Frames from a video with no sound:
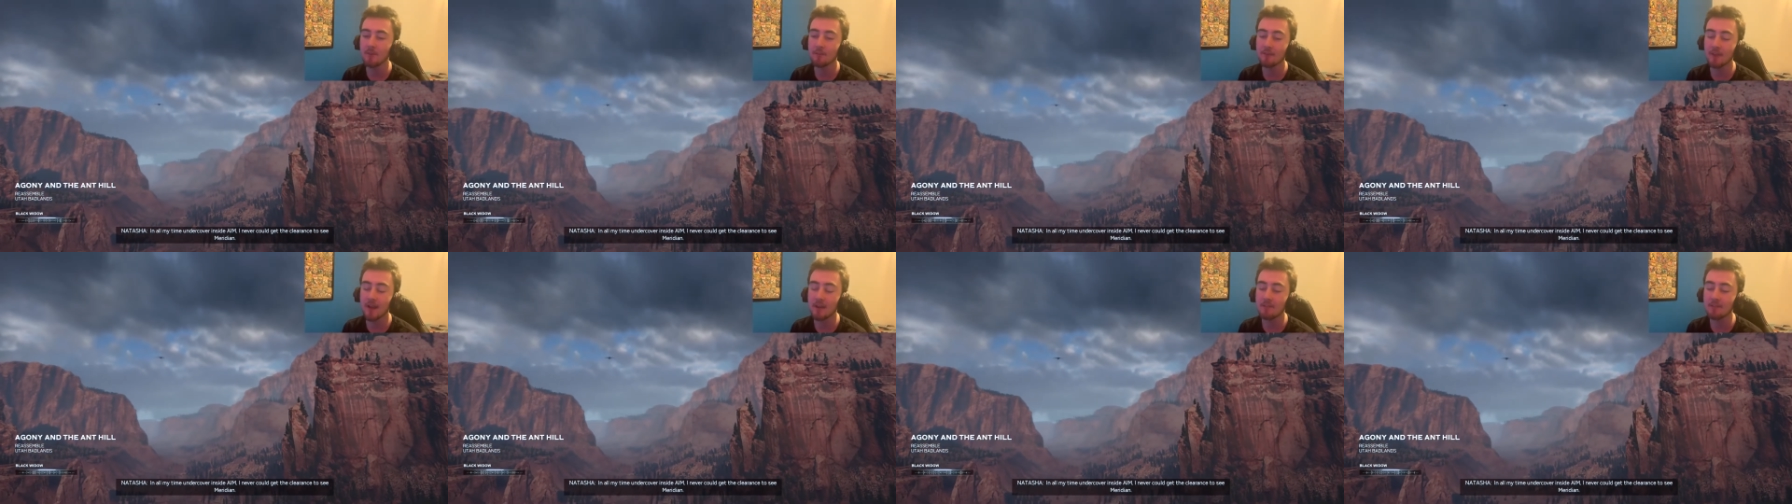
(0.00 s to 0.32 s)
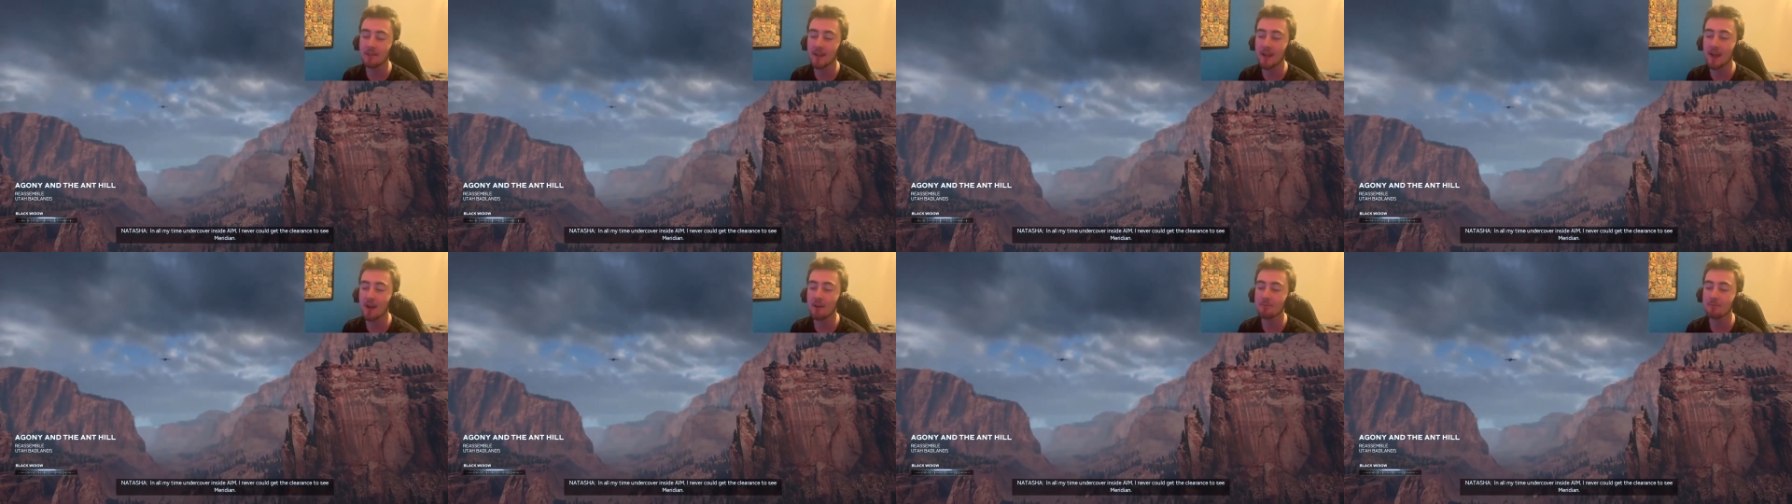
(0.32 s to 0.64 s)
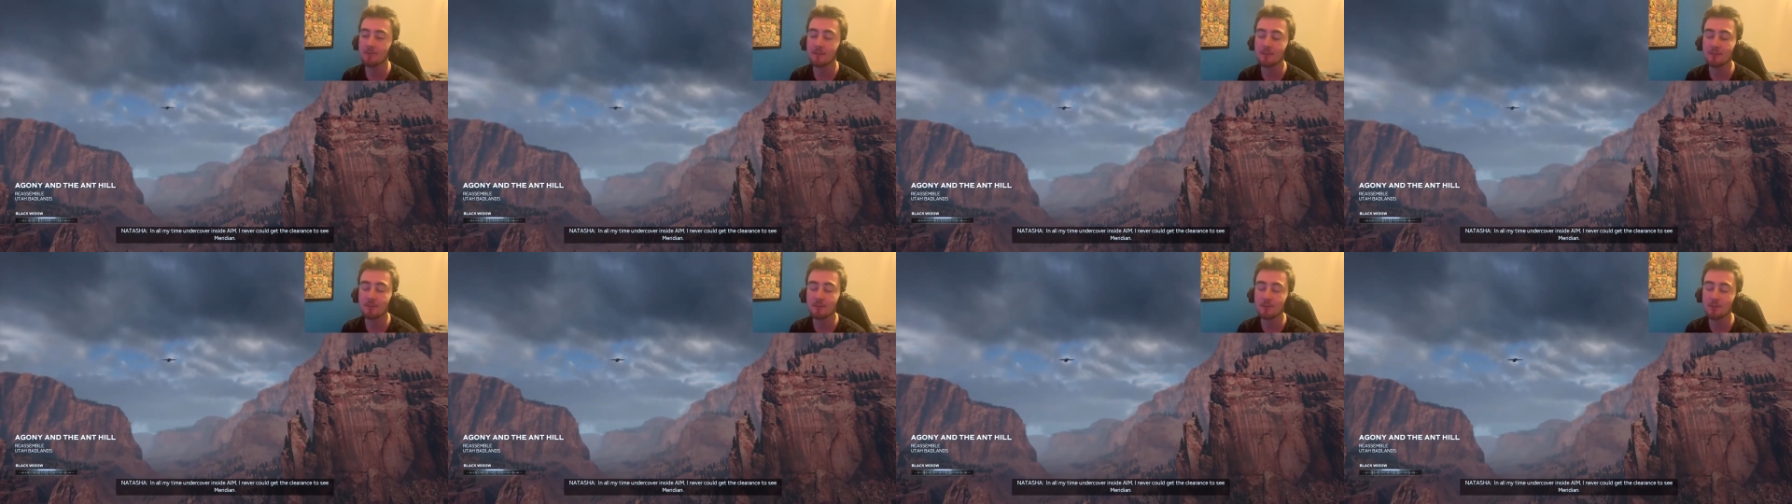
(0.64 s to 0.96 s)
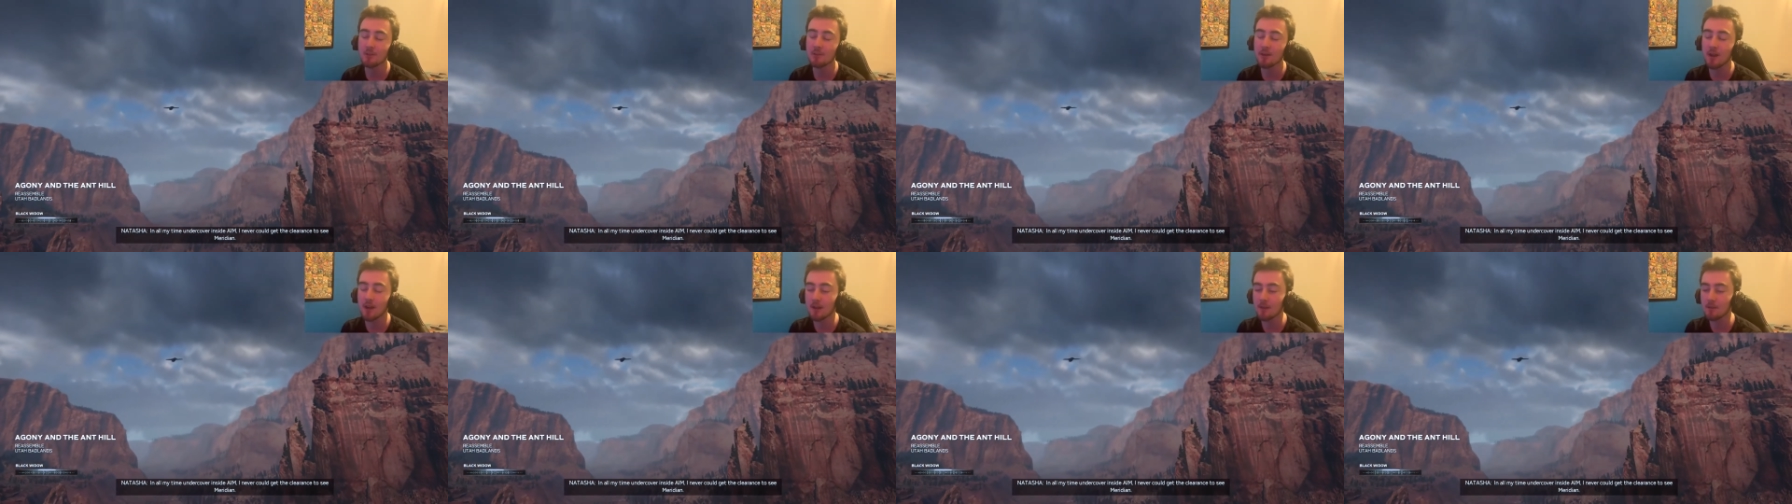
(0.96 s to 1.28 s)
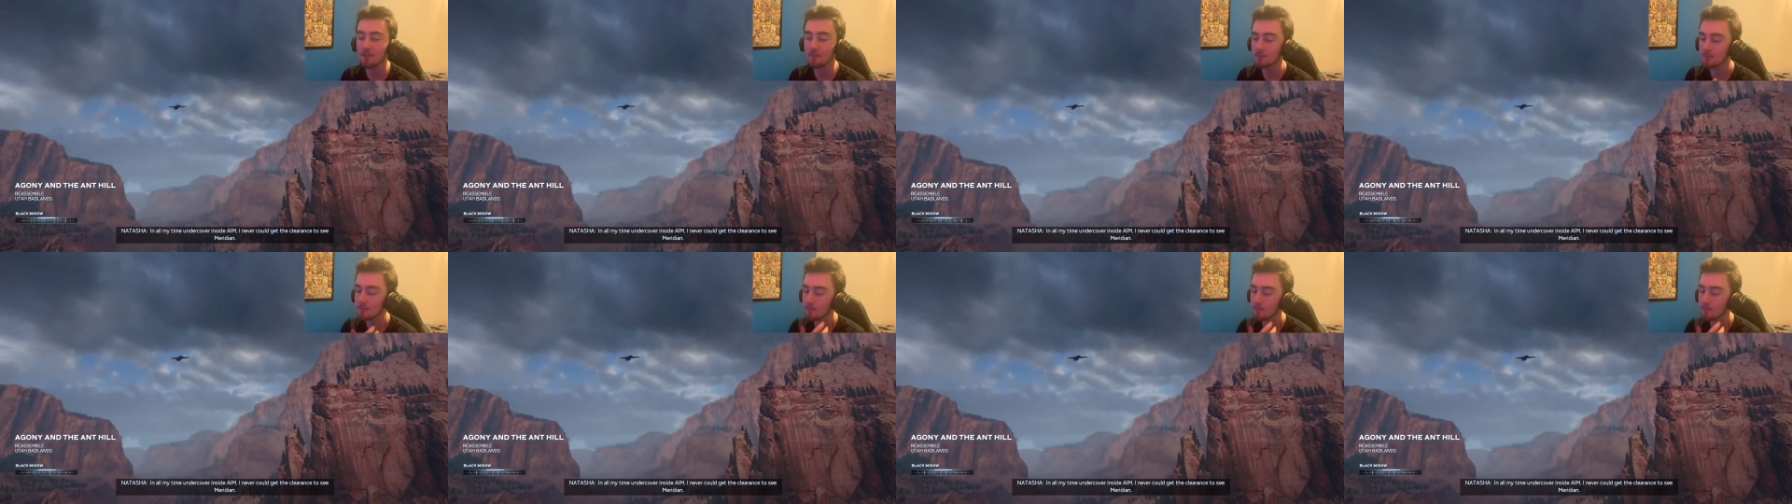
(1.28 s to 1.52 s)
if they have any outfits, dude, I'm